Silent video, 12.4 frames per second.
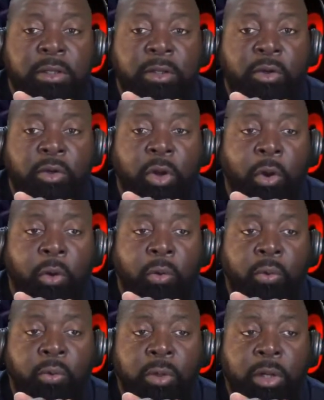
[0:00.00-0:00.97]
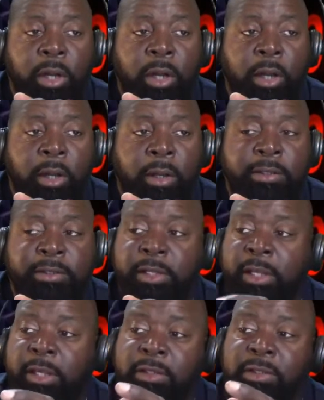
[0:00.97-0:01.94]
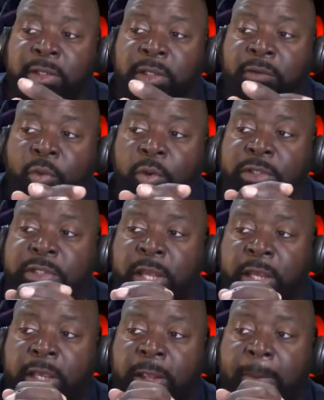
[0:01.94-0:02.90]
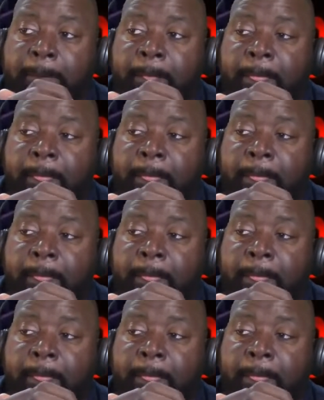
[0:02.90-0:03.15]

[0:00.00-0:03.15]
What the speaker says: You know, let's dig into this for a second.